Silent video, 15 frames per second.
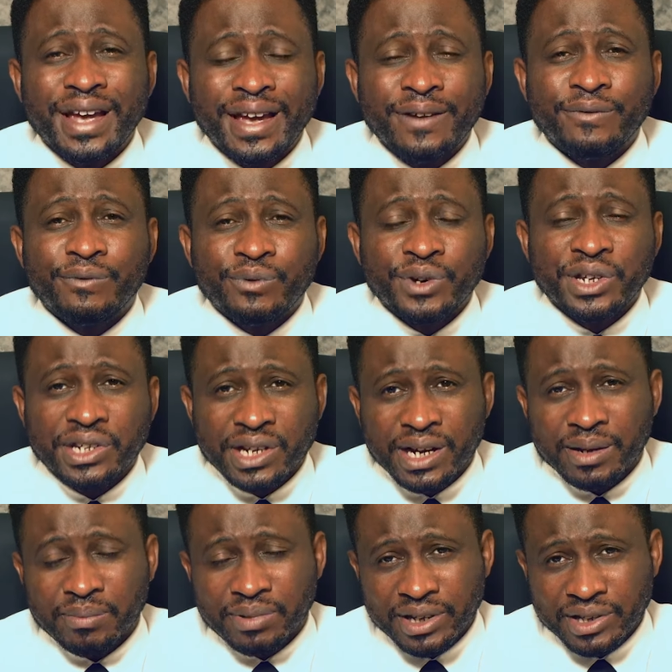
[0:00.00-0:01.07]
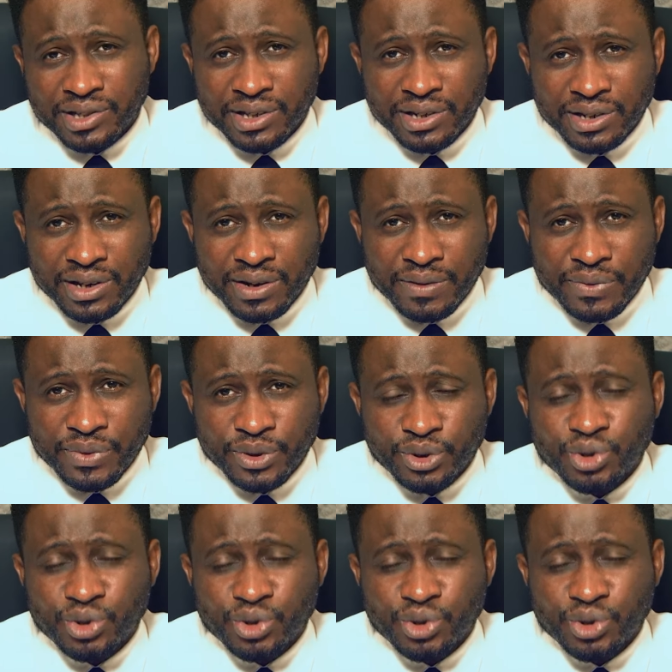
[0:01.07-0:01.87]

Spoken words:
every dark place in the earth,